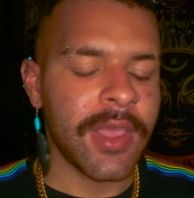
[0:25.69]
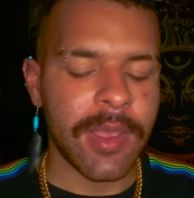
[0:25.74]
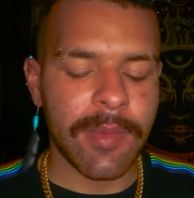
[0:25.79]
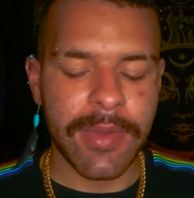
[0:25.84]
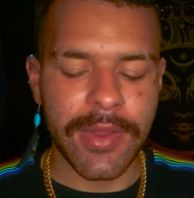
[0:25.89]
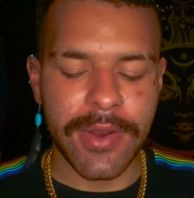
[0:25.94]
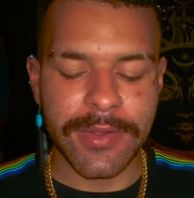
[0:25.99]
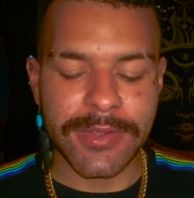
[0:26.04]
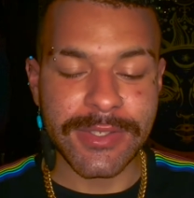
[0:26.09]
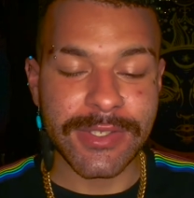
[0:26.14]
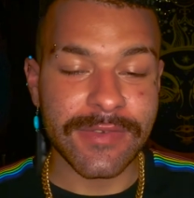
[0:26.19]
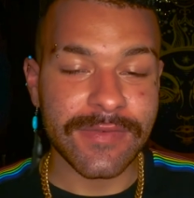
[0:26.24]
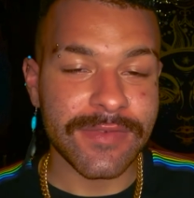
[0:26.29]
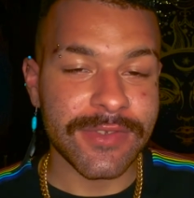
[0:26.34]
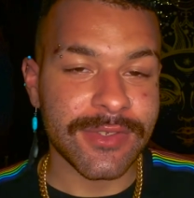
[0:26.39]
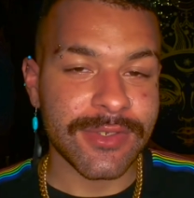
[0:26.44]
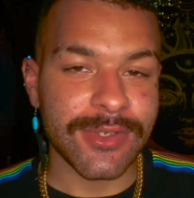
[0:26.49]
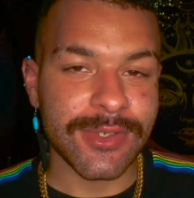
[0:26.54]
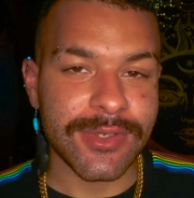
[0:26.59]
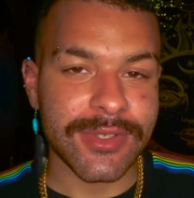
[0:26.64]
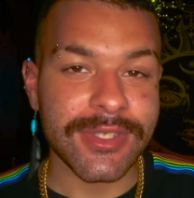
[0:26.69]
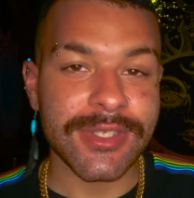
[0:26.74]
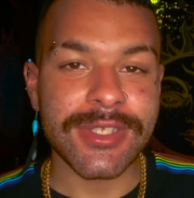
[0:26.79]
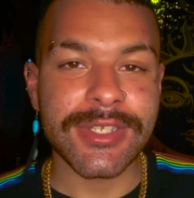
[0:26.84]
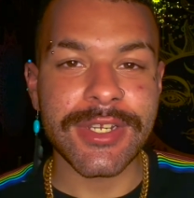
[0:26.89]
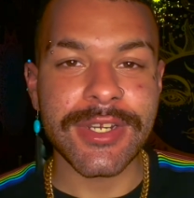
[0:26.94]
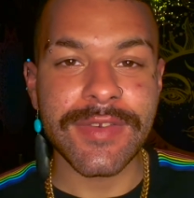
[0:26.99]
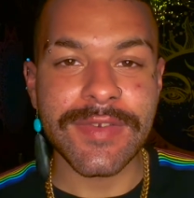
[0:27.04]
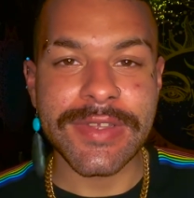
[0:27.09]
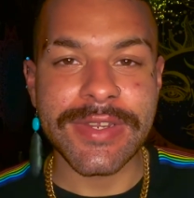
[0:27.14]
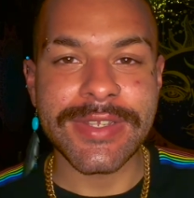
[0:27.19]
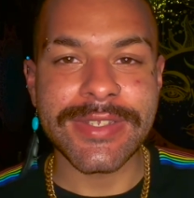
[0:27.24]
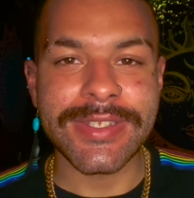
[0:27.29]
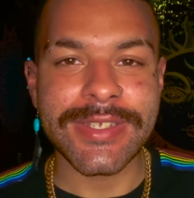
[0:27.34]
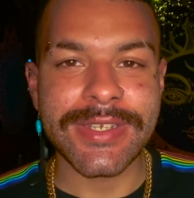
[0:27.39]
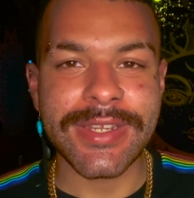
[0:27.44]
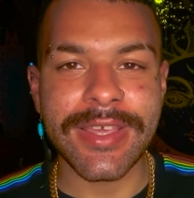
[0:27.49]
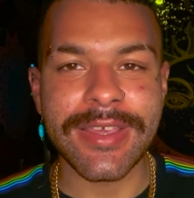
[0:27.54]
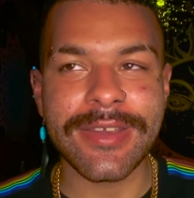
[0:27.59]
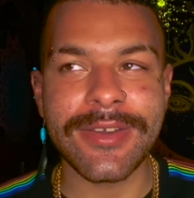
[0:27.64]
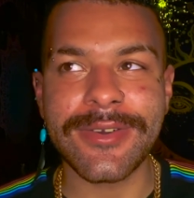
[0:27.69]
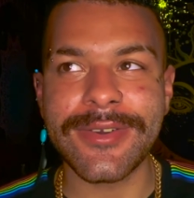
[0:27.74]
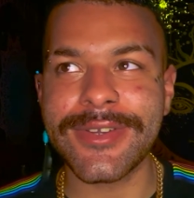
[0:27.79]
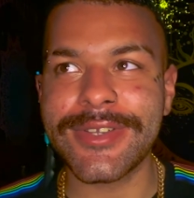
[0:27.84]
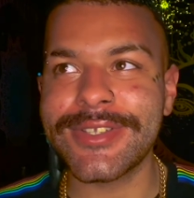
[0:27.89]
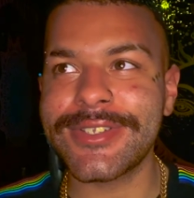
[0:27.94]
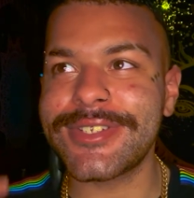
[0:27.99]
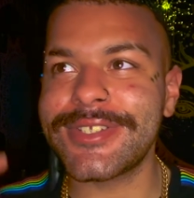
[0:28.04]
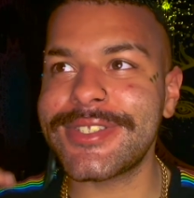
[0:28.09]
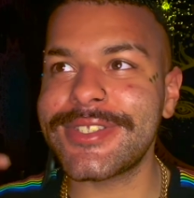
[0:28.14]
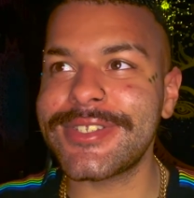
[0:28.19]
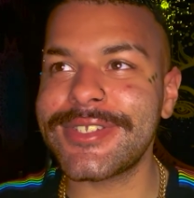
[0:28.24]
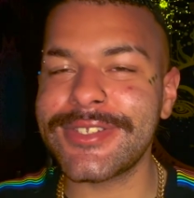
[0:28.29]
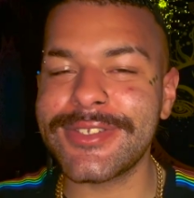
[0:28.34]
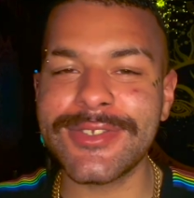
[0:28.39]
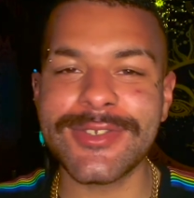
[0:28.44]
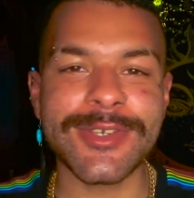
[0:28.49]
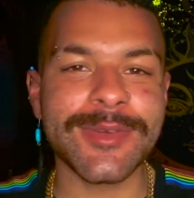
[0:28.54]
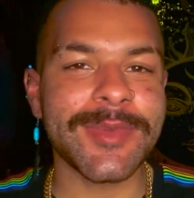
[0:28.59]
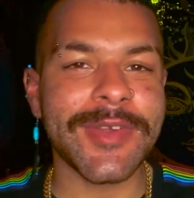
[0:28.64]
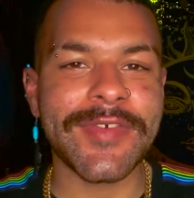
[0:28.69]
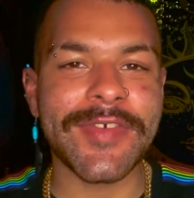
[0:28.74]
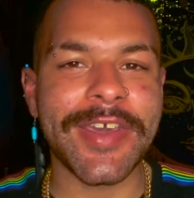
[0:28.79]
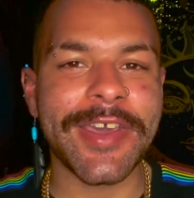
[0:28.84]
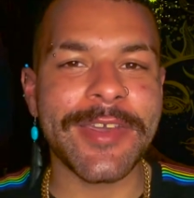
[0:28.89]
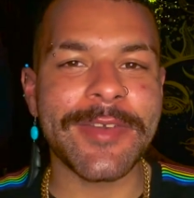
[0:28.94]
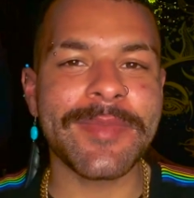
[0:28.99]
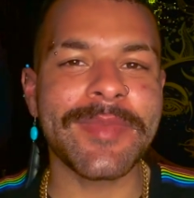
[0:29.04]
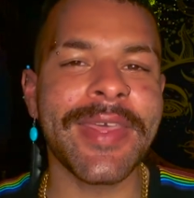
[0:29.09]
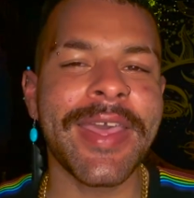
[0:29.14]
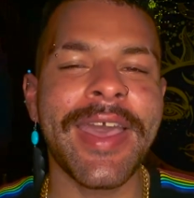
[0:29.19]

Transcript: But also, if you enjoy this tarot reading today, or you just enjoy my vibe,